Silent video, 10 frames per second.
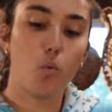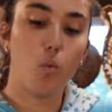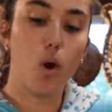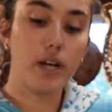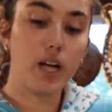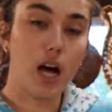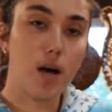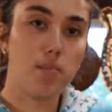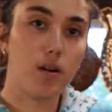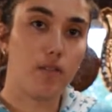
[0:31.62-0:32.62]
1
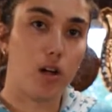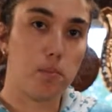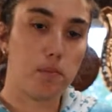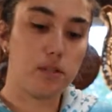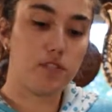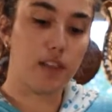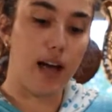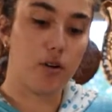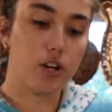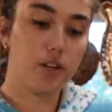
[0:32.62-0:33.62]
cup of all-purpose
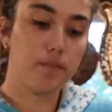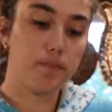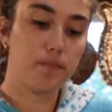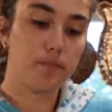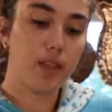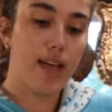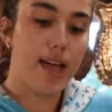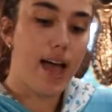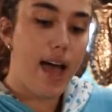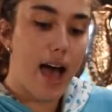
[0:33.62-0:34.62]
flour,
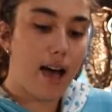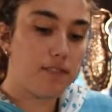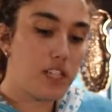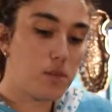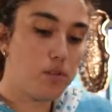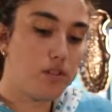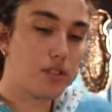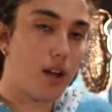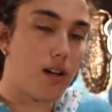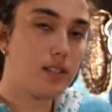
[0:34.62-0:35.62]
1/2 teaspoon of
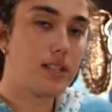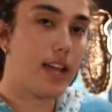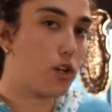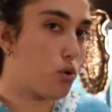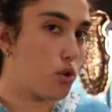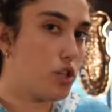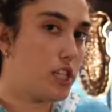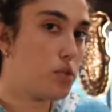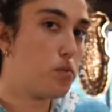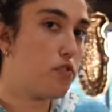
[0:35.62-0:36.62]
salt and 1/4
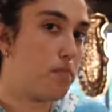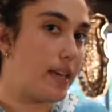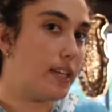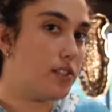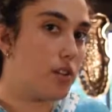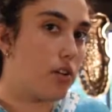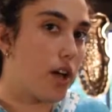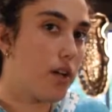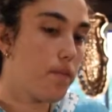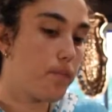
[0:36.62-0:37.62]
teaspoon of baking soda,